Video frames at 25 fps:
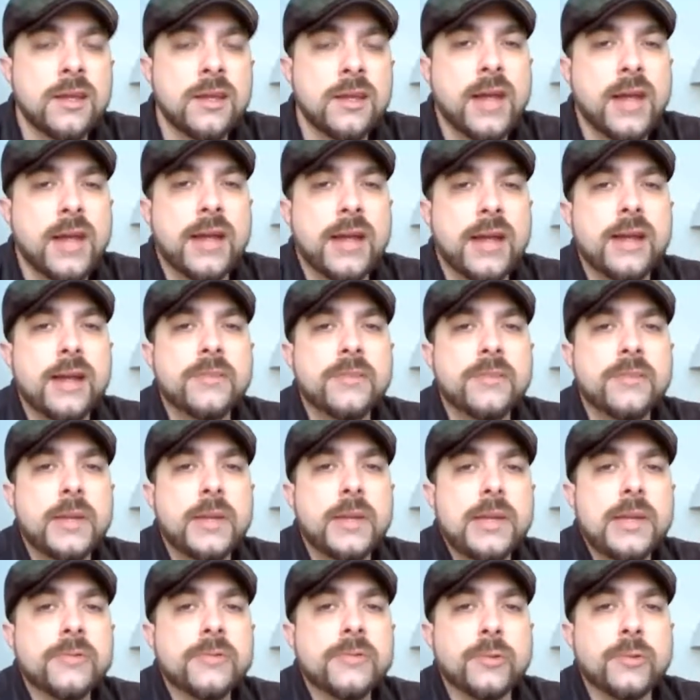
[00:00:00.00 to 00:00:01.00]
Hi guys, my
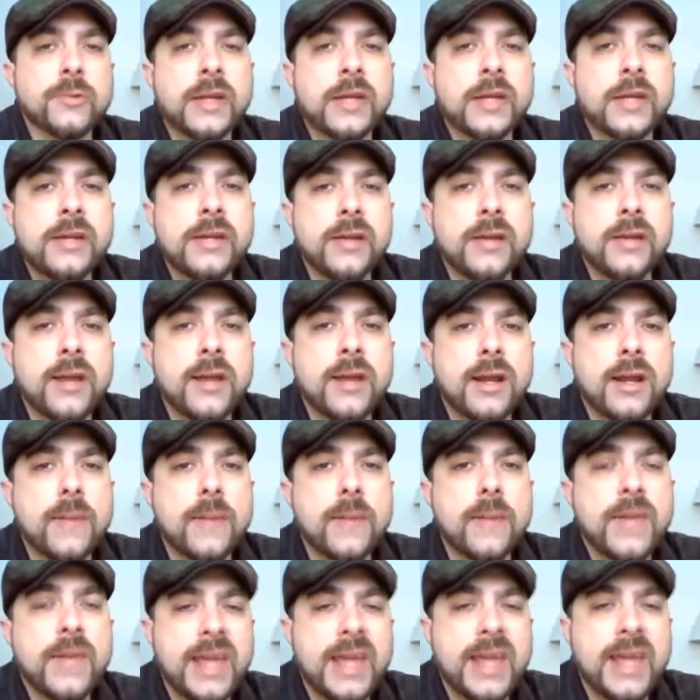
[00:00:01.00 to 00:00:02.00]
name's Reed, and
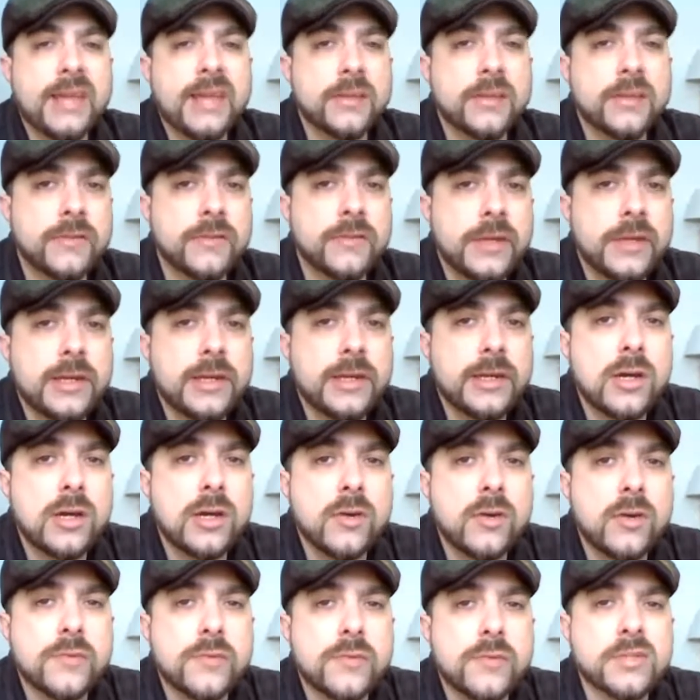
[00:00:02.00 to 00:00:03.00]
I'm making this
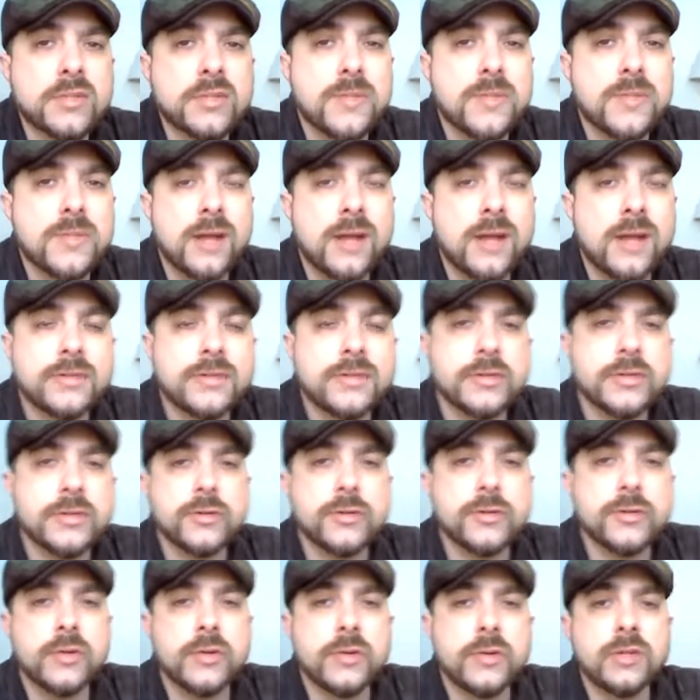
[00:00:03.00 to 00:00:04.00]
video in response
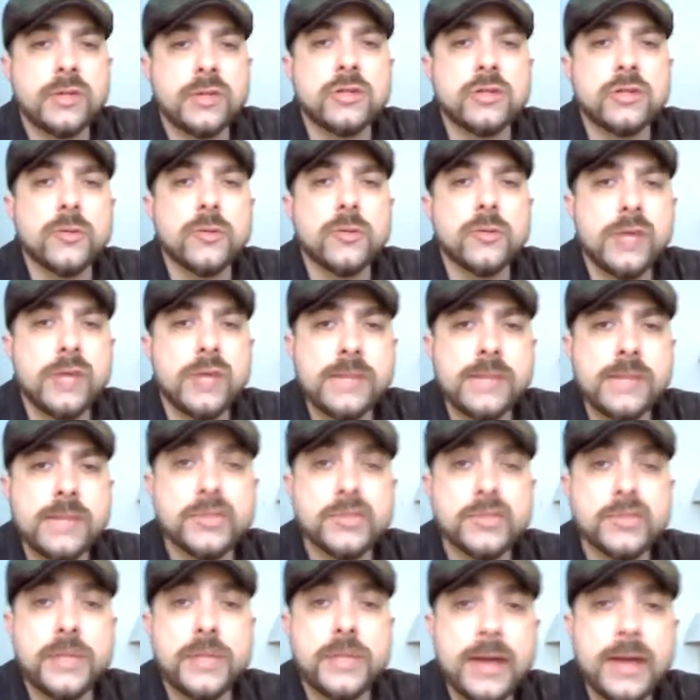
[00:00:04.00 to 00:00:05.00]
to a YouTuber named
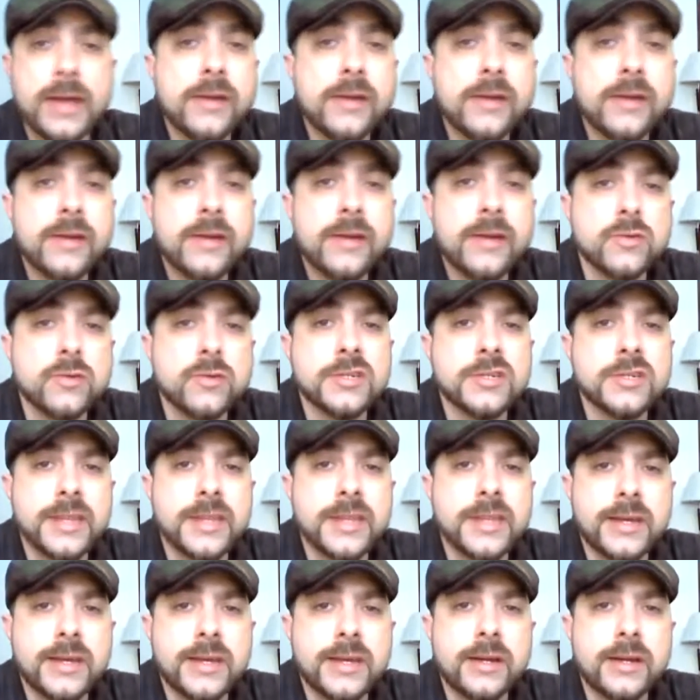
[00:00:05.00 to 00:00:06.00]
G-Man, who is
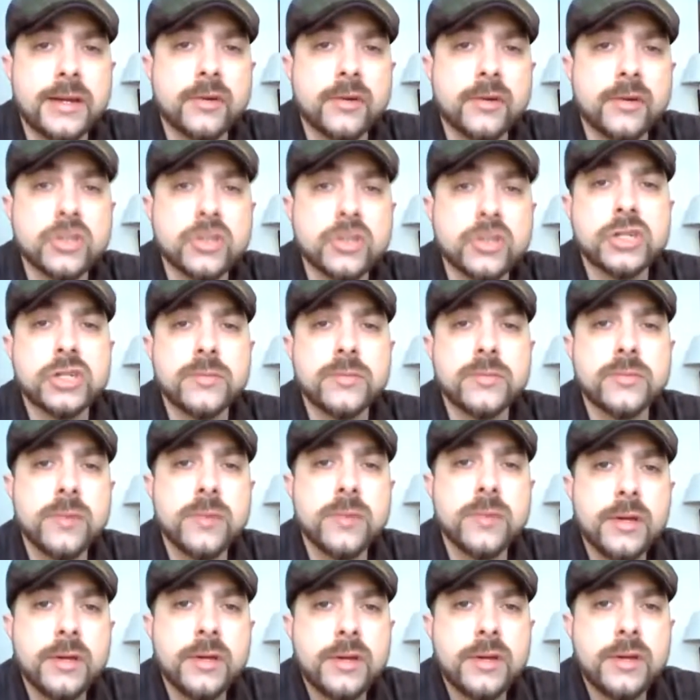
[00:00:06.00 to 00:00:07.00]
a Christian
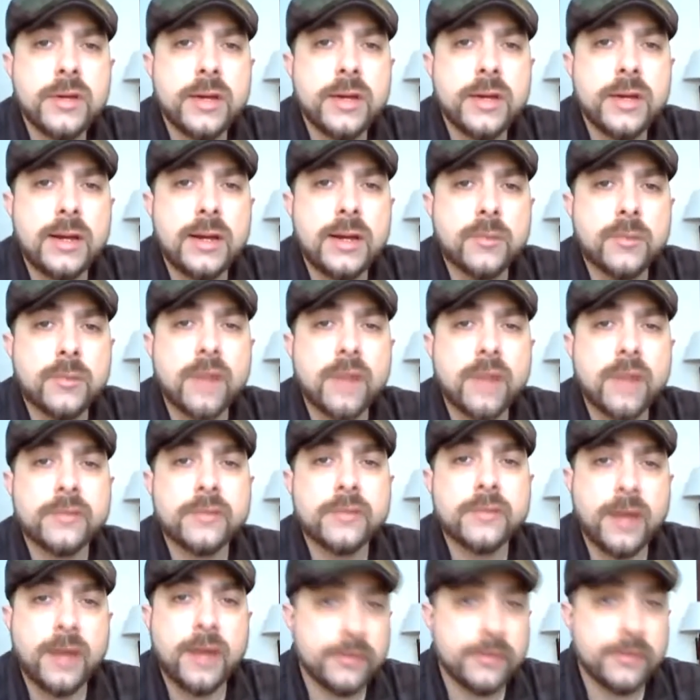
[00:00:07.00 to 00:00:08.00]

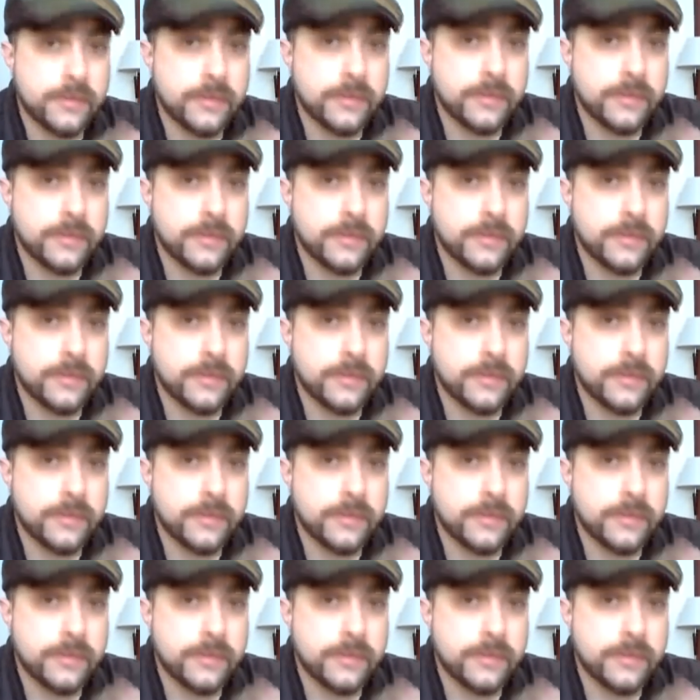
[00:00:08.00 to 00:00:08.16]
proselytizer